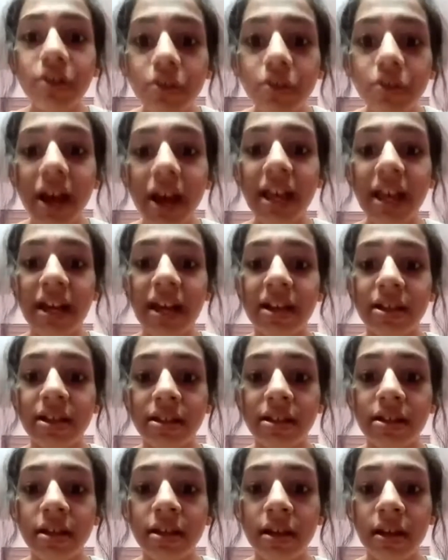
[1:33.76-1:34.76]
All it
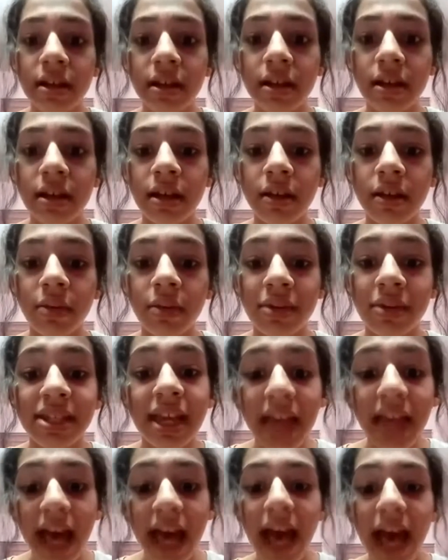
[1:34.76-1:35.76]
required
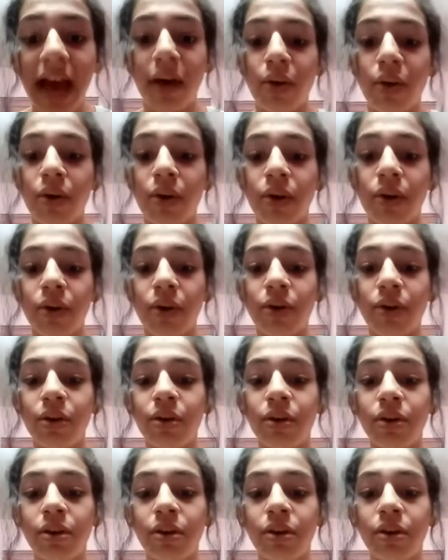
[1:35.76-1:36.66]
was a cow.